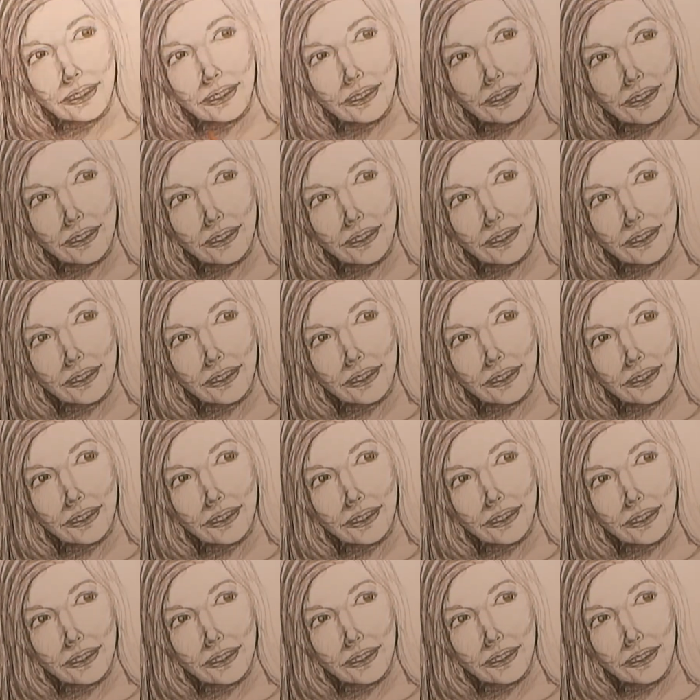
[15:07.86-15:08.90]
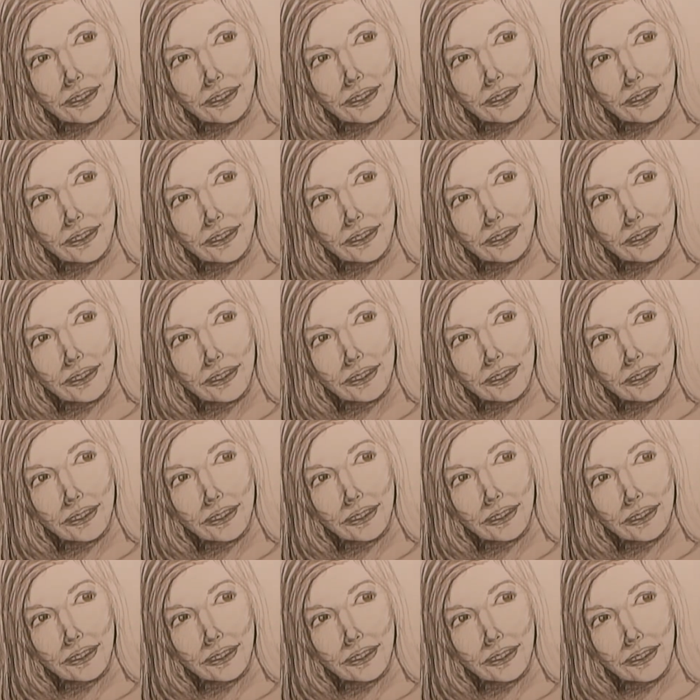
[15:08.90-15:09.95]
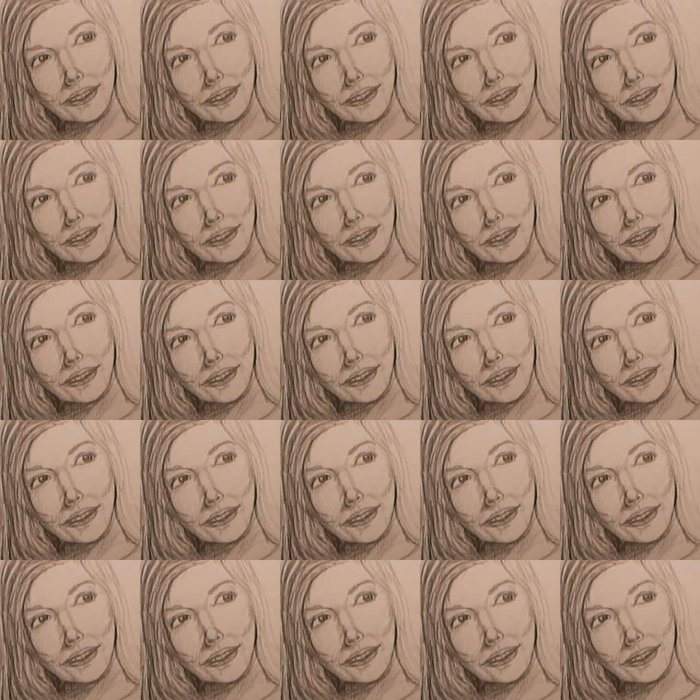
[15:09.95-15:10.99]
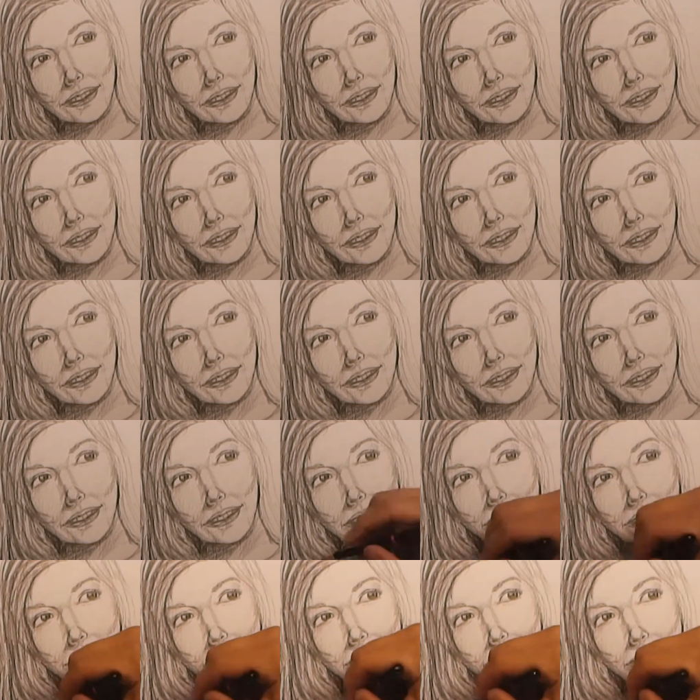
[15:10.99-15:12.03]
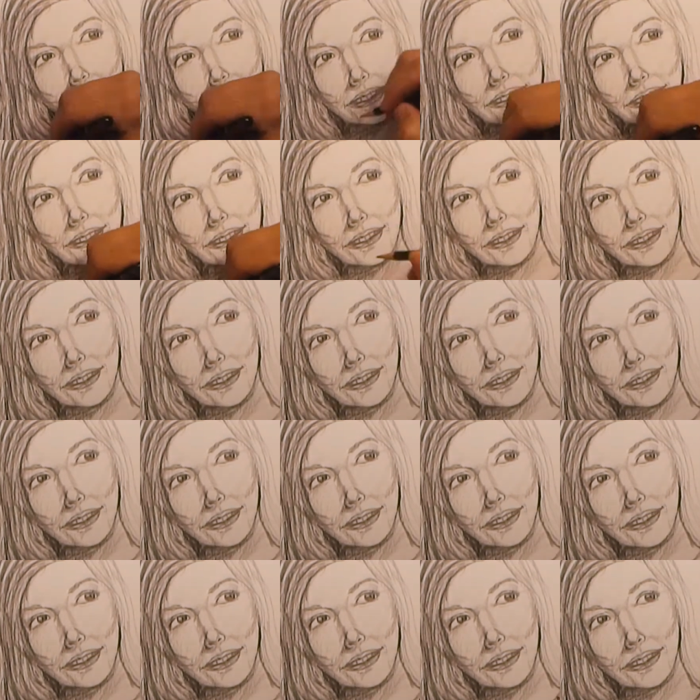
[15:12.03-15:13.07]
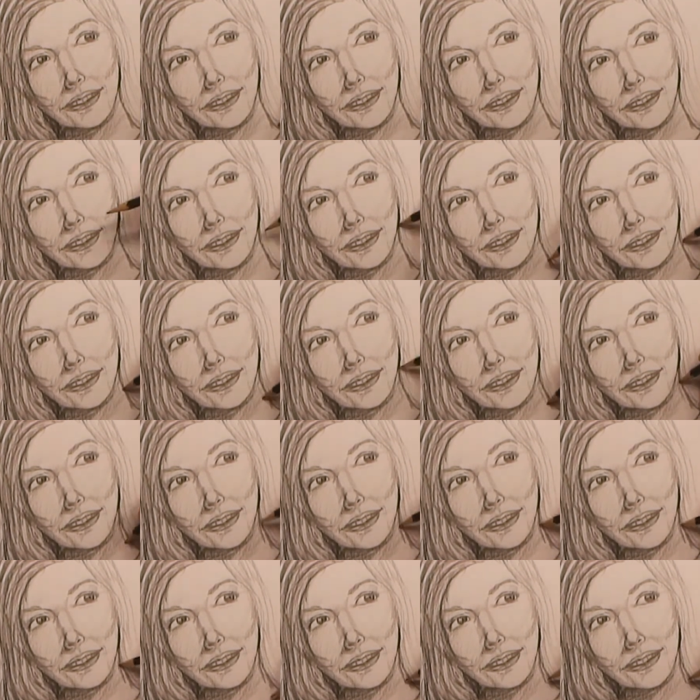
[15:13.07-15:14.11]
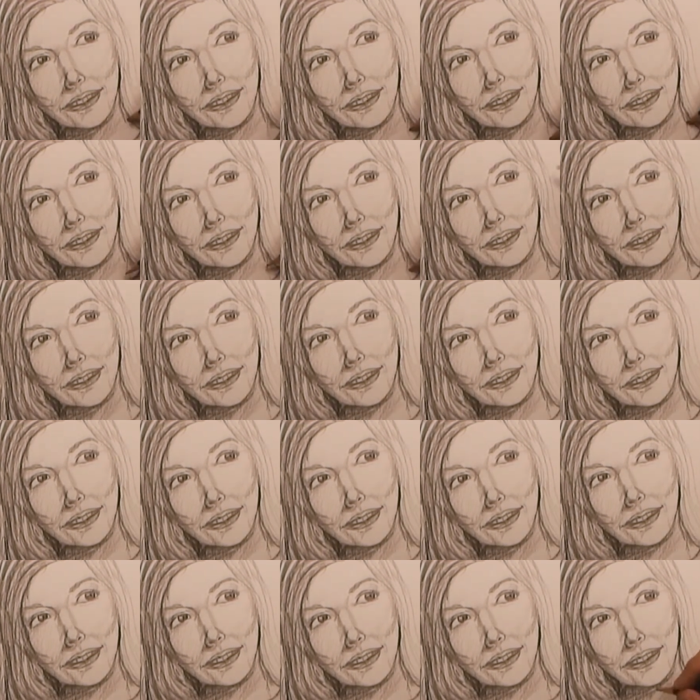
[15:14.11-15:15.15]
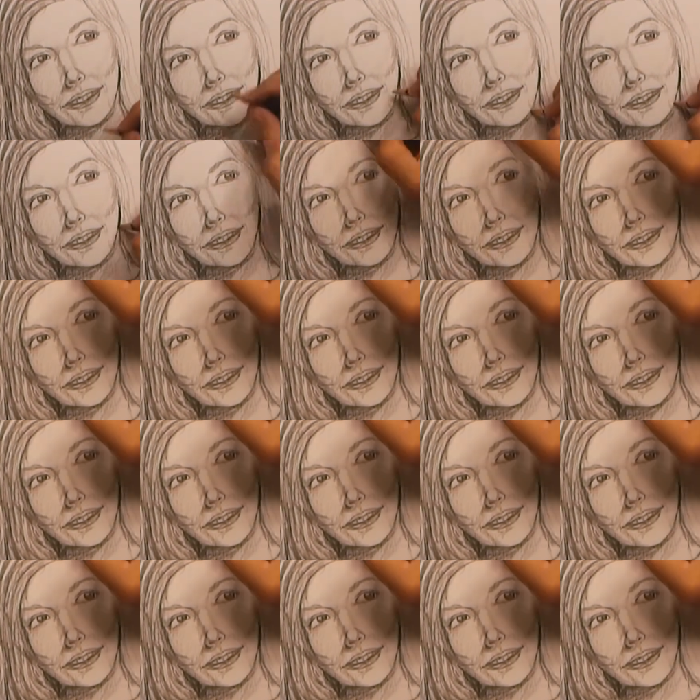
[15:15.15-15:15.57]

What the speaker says: Nobody speaks.